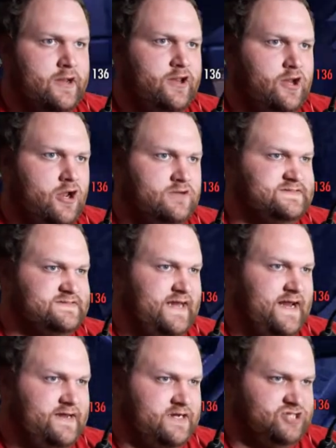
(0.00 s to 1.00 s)
You don't
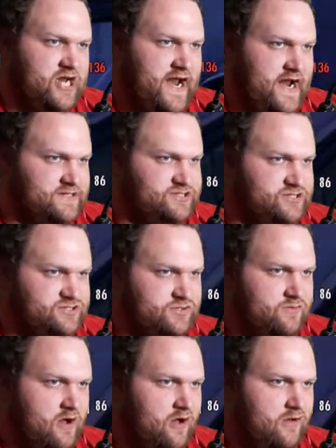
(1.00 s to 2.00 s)
stand a chance. You're
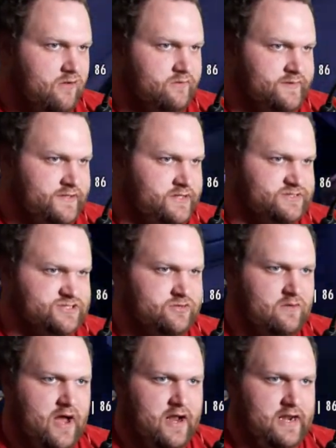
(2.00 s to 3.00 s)
too old and you're too
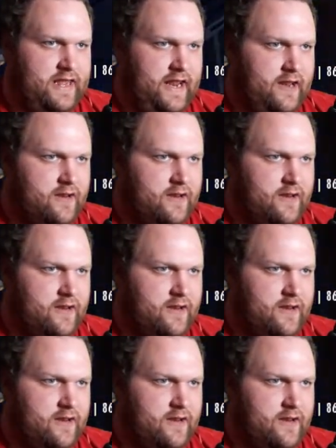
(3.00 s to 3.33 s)
ugly.